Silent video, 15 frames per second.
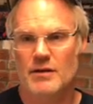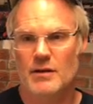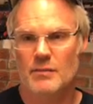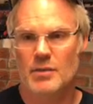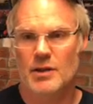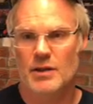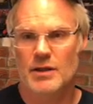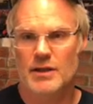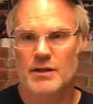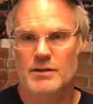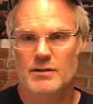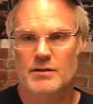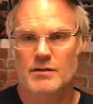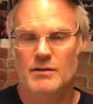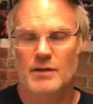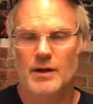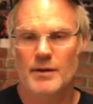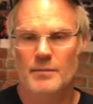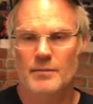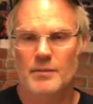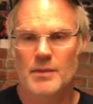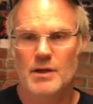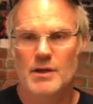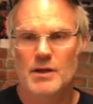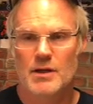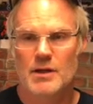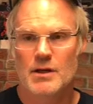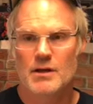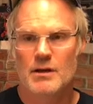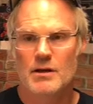ability to um,
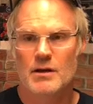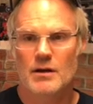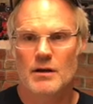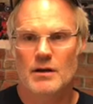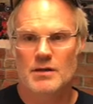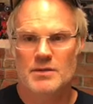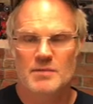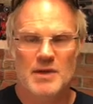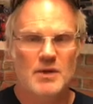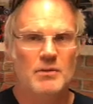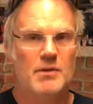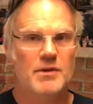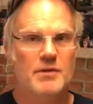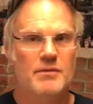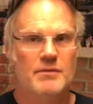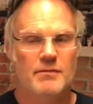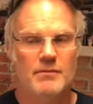uh, speak with